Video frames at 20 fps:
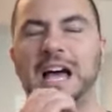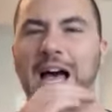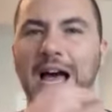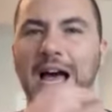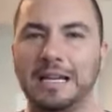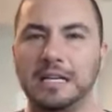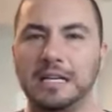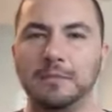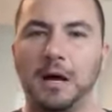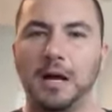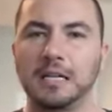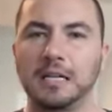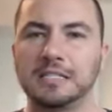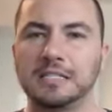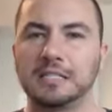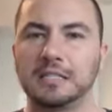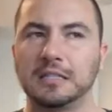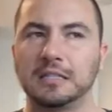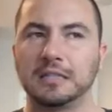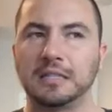
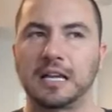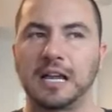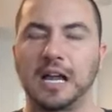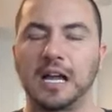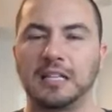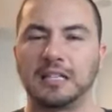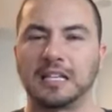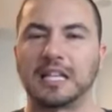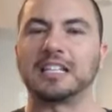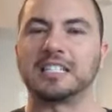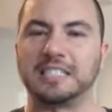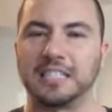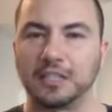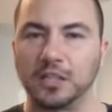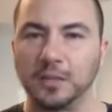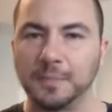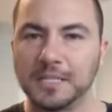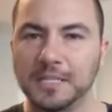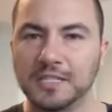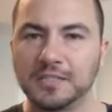itemized, like a
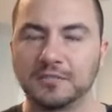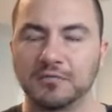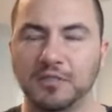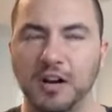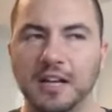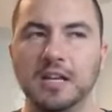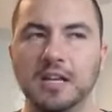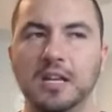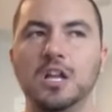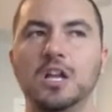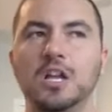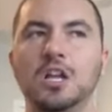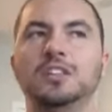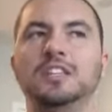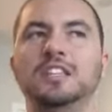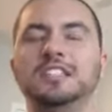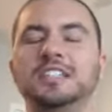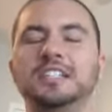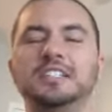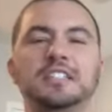syllabus, right?
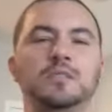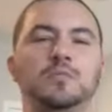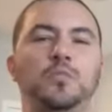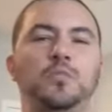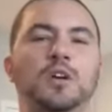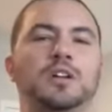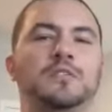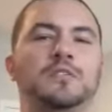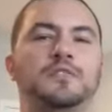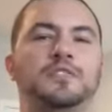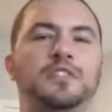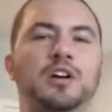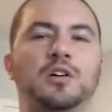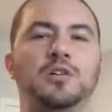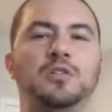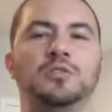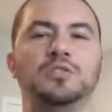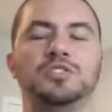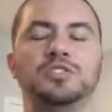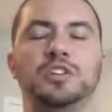This isn't one of
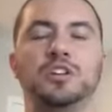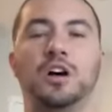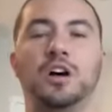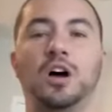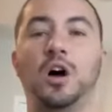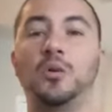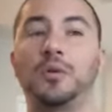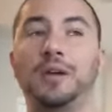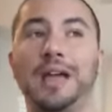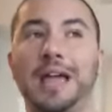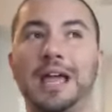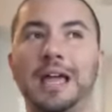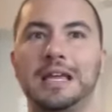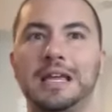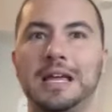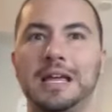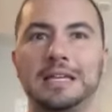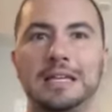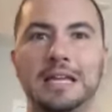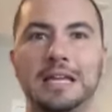those, okay
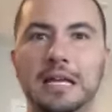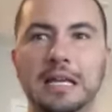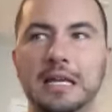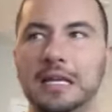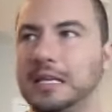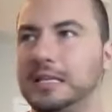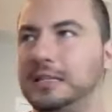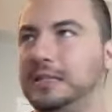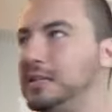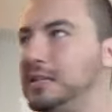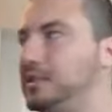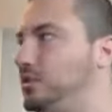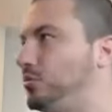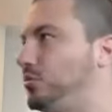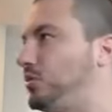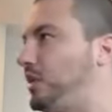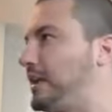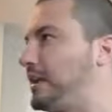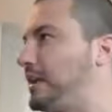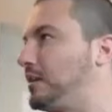and get in, and then you
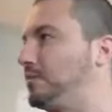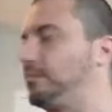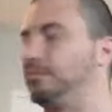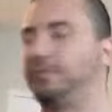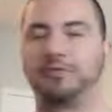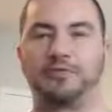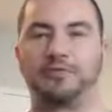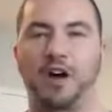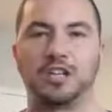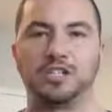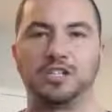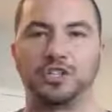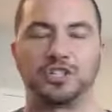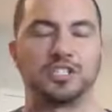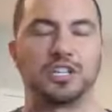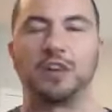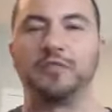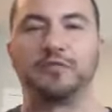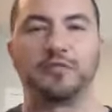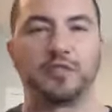like find
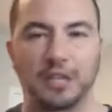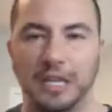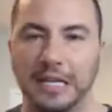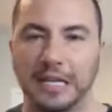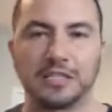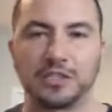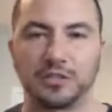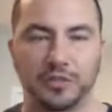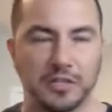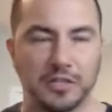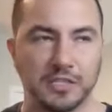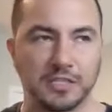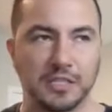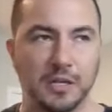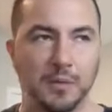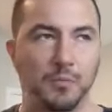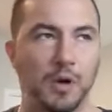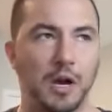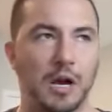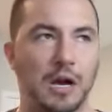yourself philandering
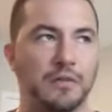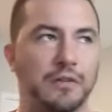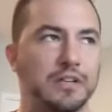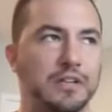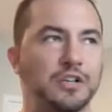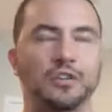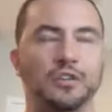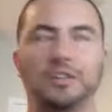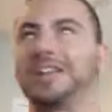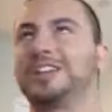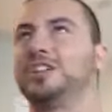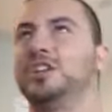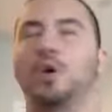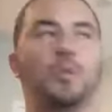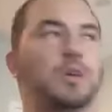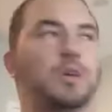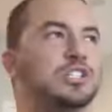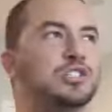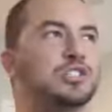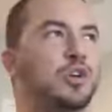somewhere and you're like, no
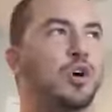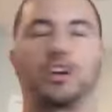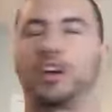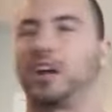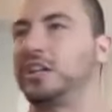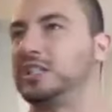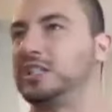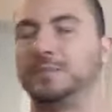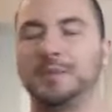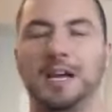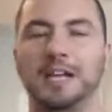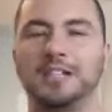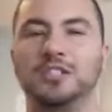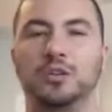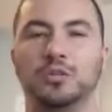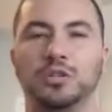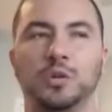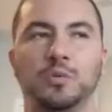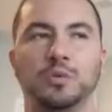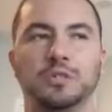one's talking to me, I
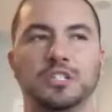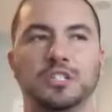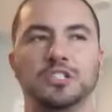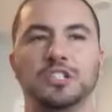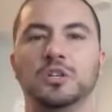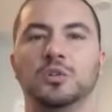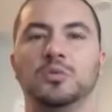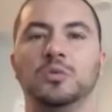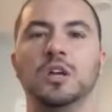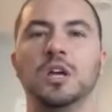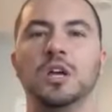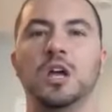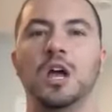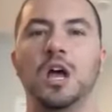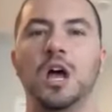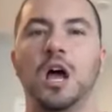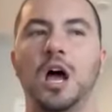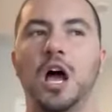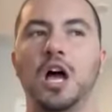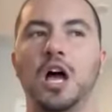don't know what to do.
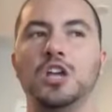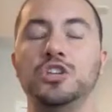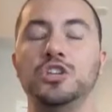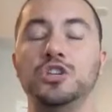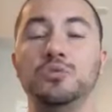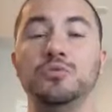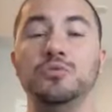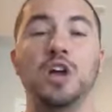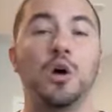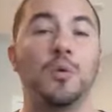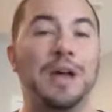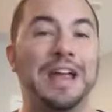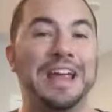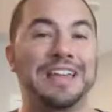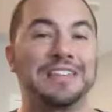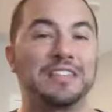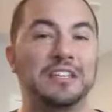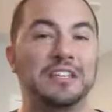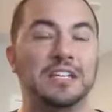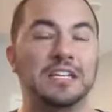You know
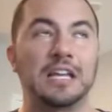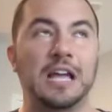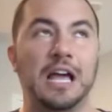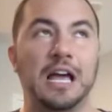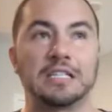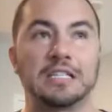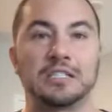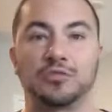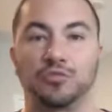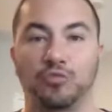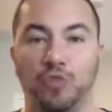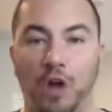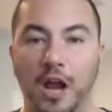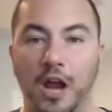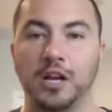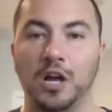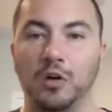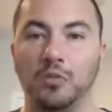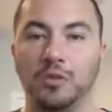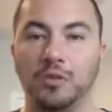Anthony as
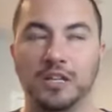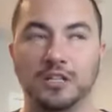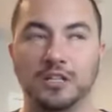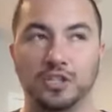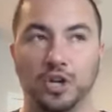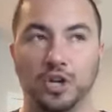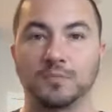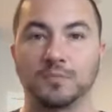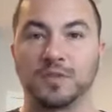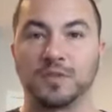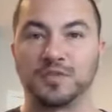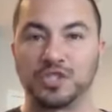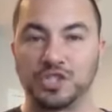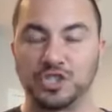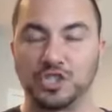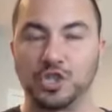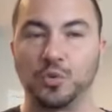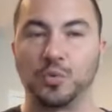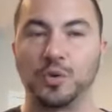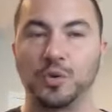RHINO in terms of
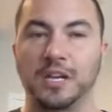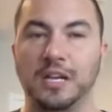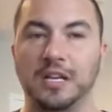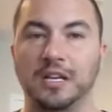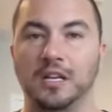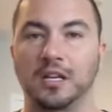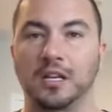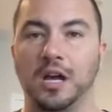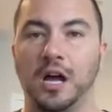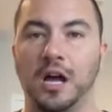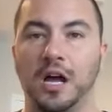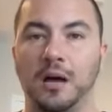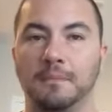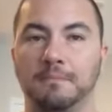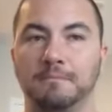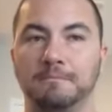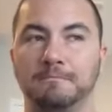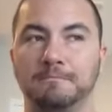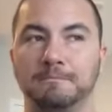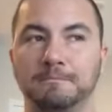stewarding
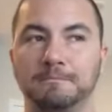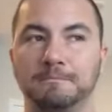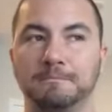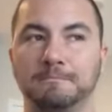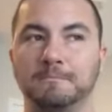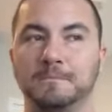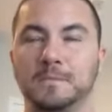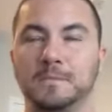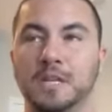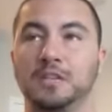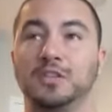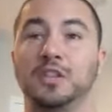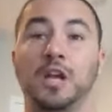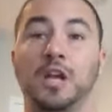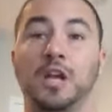the